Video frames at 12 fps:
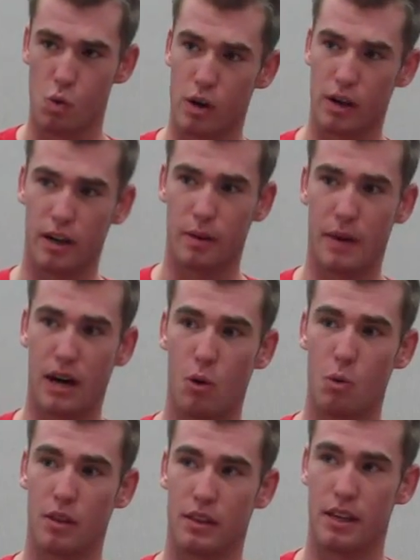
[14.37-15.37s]
worrying
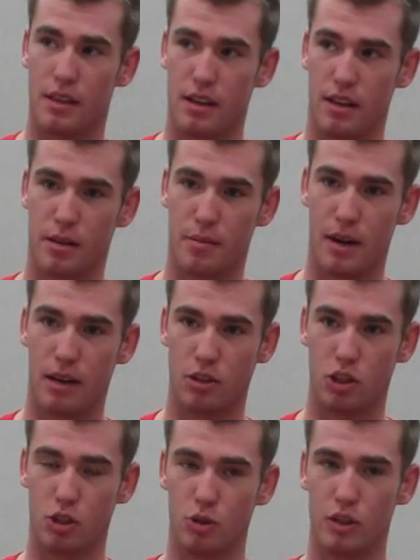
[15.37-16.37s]
about what they think
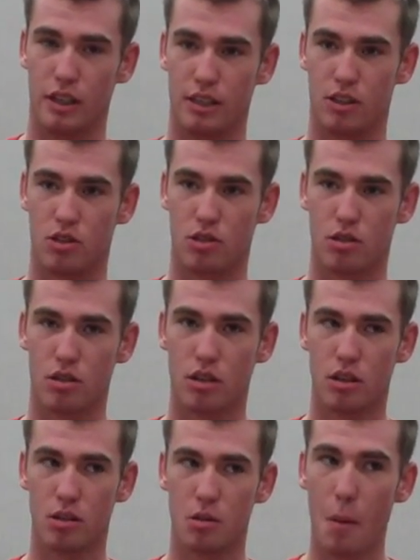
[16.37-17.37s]
about you. It's
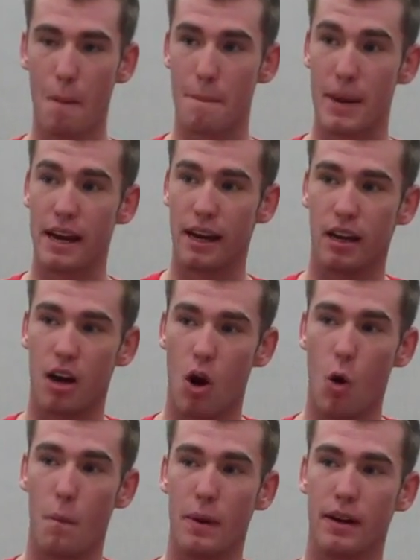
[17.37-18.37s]
being
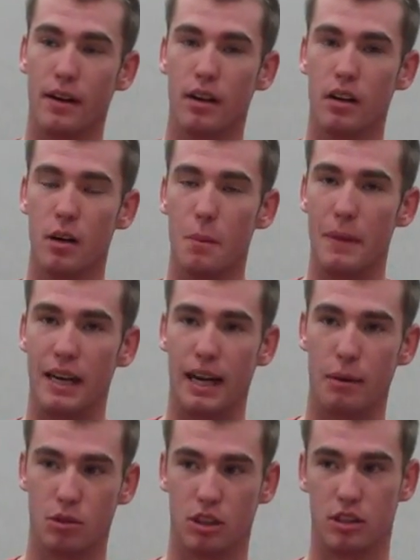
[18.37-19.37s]
open,
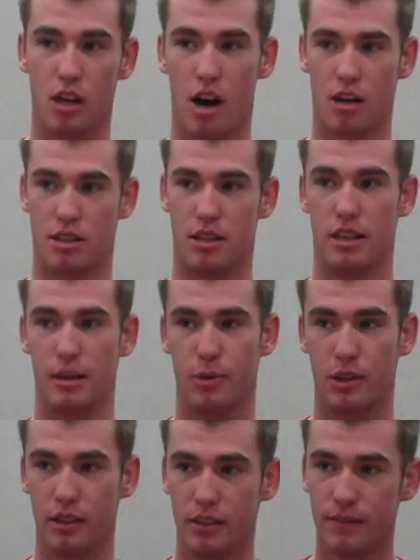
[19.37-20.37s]
being able to talk to
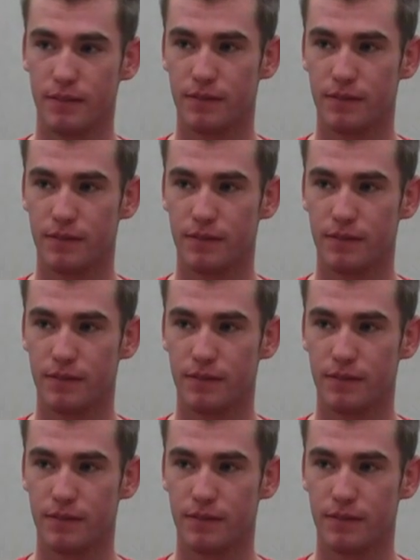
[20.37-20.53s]
anyone.